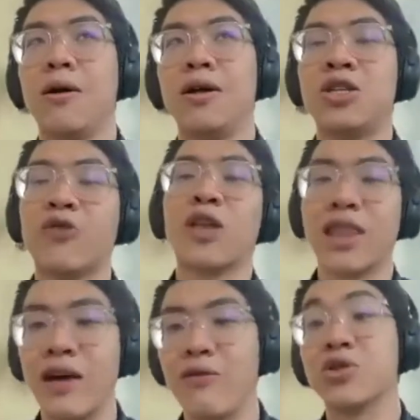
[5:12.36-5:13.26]
different
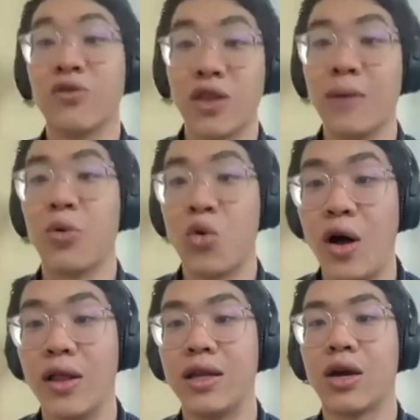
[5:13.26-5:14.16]
levels of label
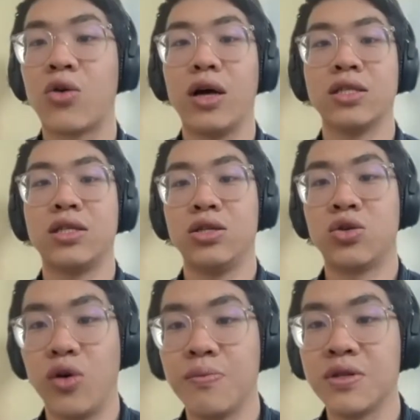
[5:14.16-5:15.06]
quality across these
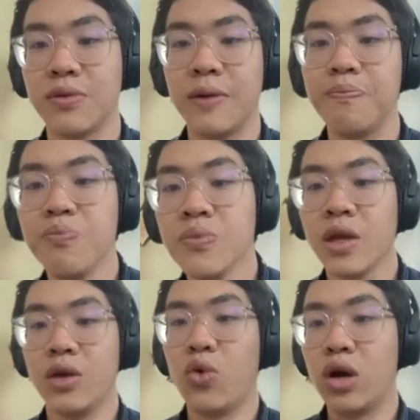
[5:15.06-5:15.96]
groups, right?
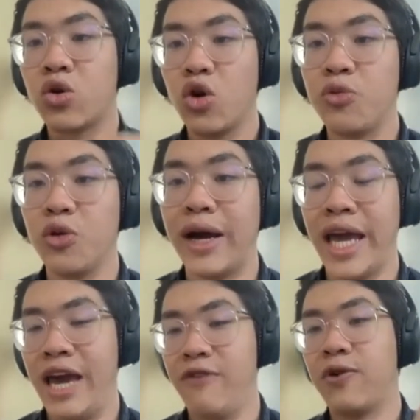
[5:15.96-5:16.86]
In one group, you might
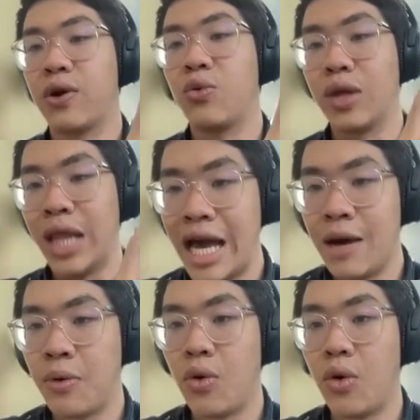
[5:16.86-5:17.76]
have very
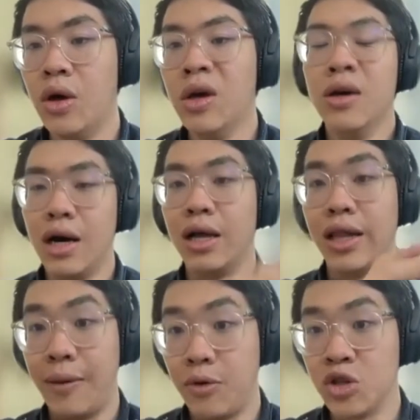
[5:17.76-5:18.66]
reliable
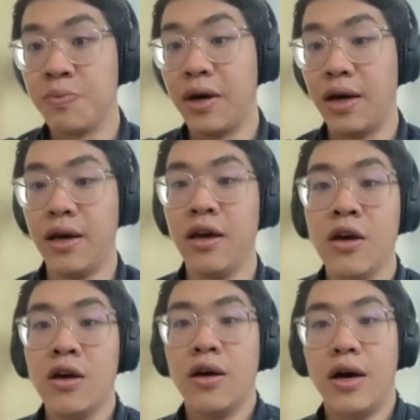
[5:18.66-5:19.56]
labels, but
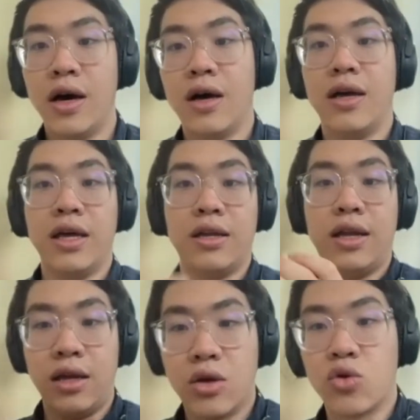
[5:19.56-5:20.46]
in
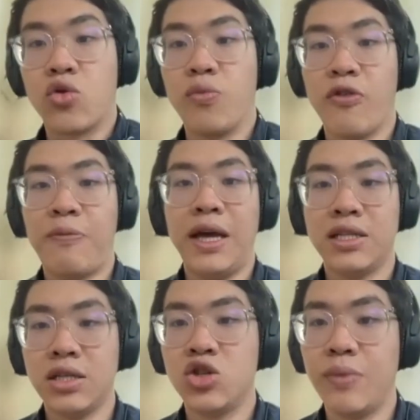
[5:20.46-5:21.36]
another group of
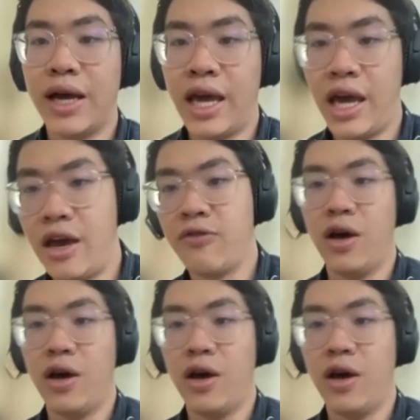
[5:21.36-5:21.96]
patients, you might have